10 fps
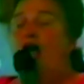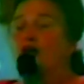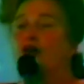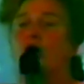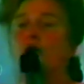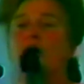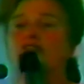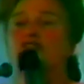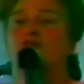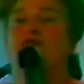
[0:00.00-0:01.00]
you know
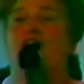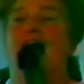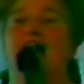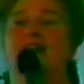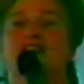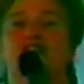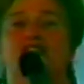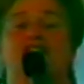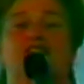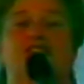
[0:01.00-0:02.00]
what you find is
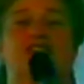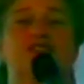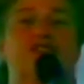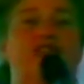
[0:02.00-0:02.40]
this is